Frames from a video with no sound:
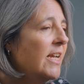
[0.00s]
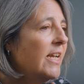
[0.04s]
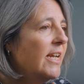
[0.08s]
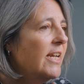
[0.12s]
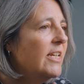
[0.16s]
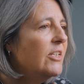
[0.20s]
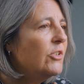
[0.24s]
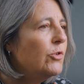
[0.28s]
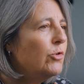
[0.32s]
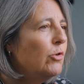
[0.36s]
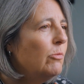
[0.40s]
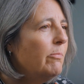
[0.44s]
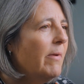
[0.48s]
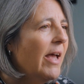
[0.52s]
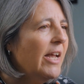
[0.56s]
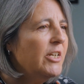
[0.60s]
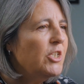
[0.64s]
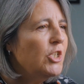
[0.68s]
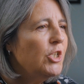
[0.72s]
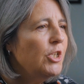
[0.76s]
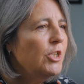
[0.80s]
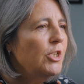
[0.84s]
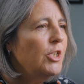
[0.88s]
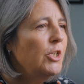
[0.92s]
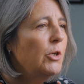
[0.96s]
is to
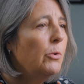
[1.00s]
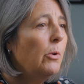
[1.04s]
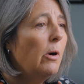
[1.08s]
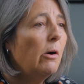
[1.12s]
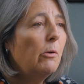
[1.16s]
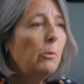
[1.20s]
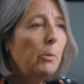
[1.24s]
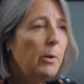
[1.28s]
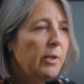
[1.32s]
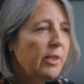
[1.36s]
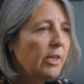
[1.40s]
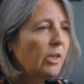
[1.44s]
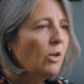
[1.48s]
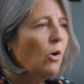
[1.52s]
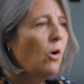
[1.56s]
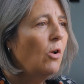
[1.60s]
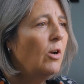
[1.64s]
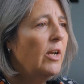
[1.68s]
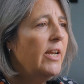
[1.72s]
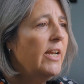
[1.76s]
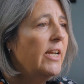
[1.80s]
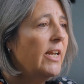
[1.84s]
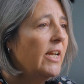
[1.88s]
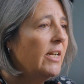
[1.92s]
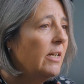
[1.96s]
imagine you are with a
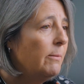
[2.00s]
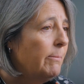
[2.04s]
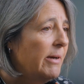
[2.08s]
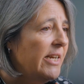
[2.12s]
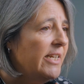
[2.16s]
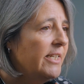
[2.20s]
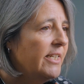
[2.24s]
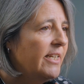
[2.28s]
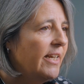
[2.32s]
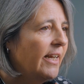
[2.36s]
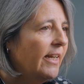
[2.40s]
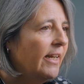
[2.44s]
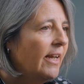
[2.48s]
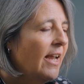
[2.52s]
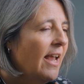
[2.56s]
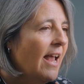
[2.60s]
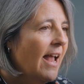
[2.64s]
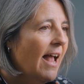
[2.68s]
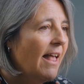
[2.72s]
colleague in a meeting